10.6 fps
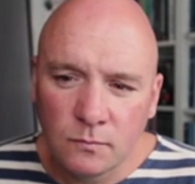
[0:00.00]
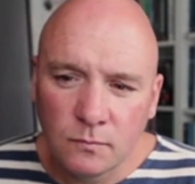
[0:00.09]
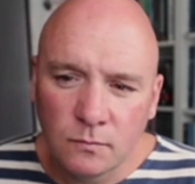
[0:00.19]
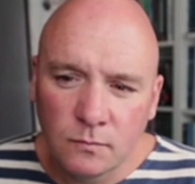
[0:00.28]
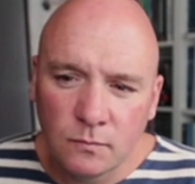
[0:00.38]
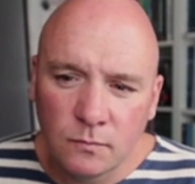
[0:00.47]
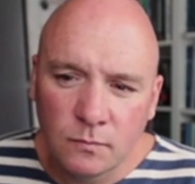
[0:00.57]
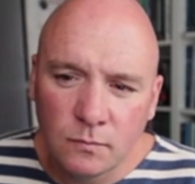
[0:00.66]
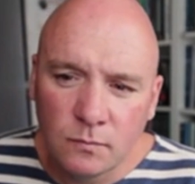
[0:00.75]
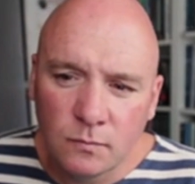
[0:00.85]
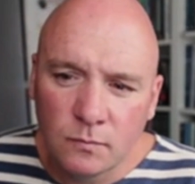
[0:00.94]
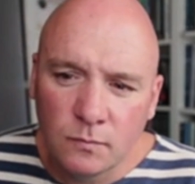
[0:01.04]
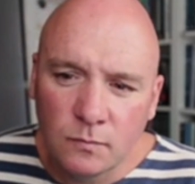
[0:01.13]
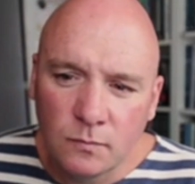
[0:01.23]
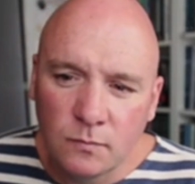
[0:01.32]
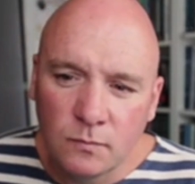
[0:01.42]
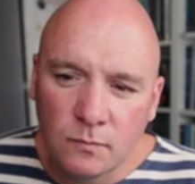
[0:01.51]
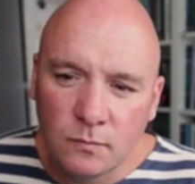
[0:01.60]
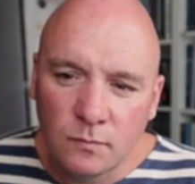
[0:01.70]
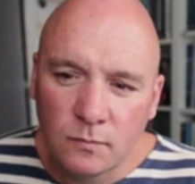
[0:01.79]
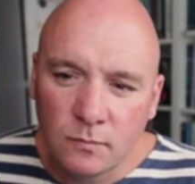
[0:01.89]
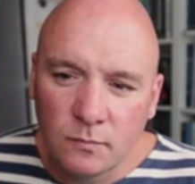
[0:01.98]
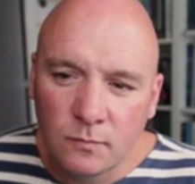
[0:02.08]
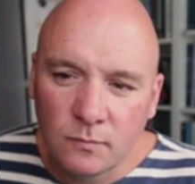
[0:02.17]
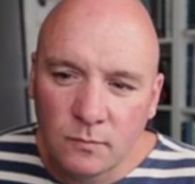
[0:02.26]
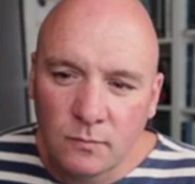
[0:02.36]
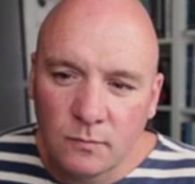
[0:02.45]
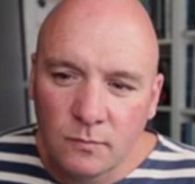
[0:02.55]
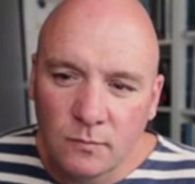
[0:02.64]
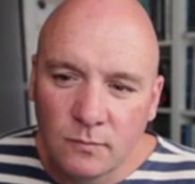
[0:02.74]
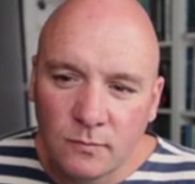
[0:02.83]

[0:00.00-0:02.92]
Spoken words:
[no speech]